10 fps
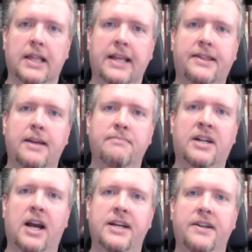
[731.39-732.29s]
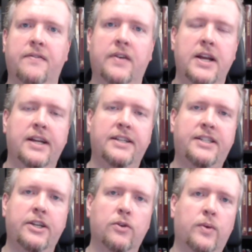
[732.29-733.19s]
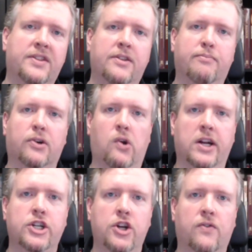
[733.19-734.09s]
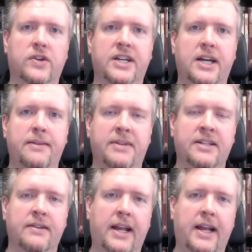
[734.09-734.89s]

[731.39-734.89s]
Let them kind of deal with the progression over time,